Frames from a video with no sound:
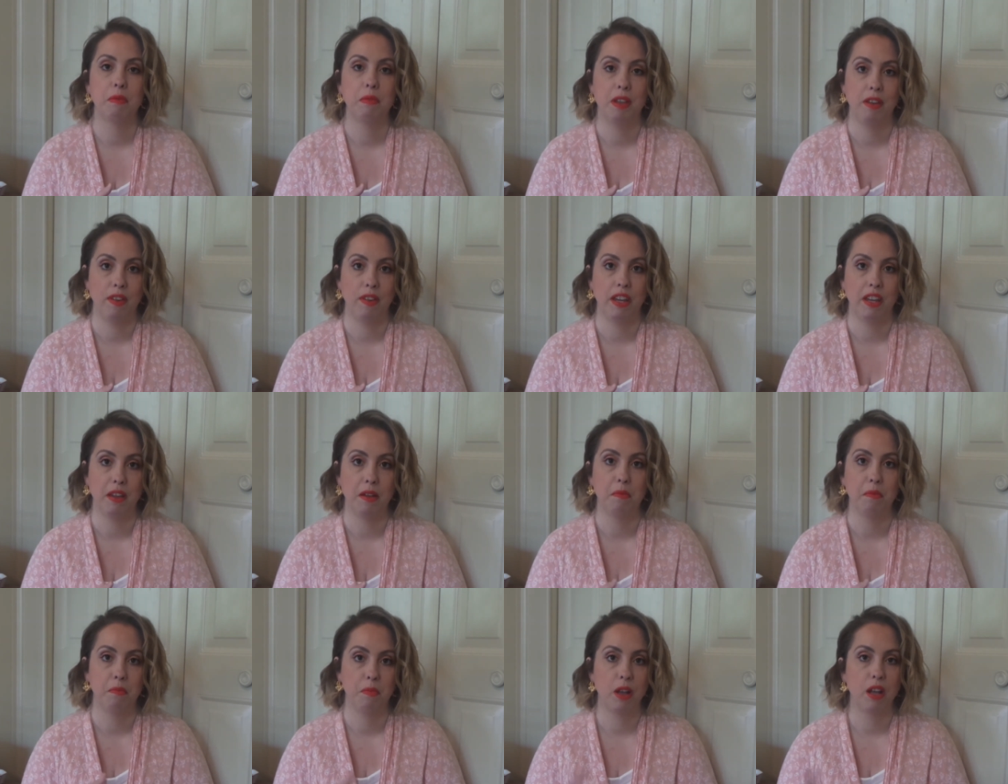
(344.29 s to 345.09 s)
giving
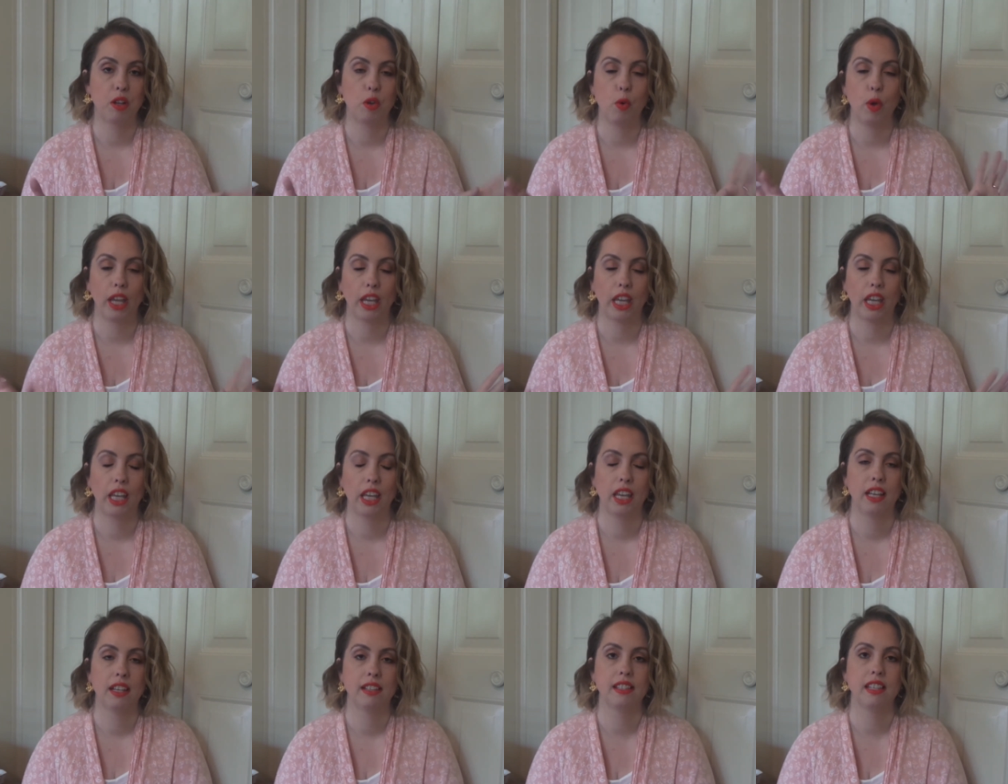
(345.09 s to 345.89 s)
a quick
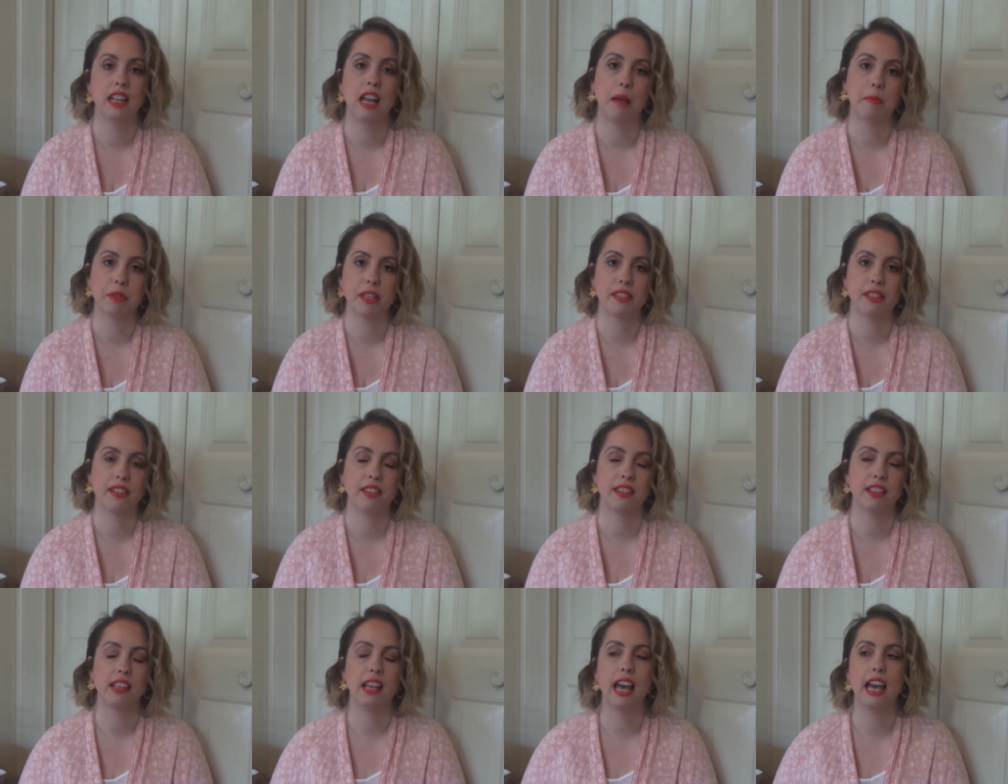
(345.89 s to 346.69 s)
synopsis to
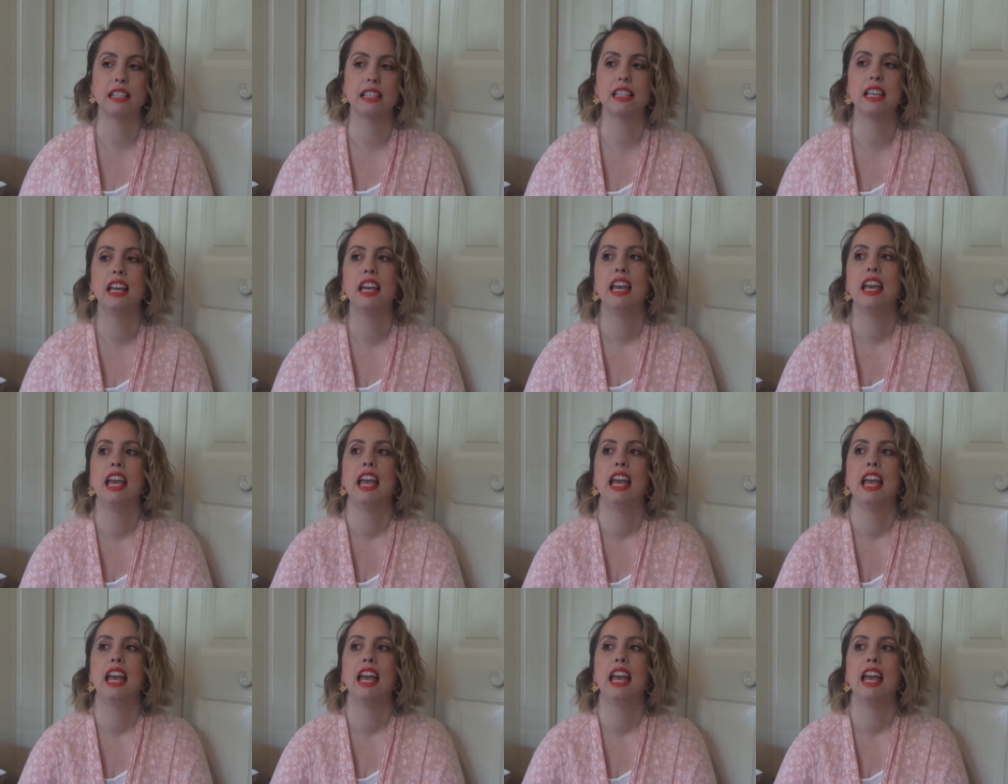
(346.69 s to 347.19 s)
the class.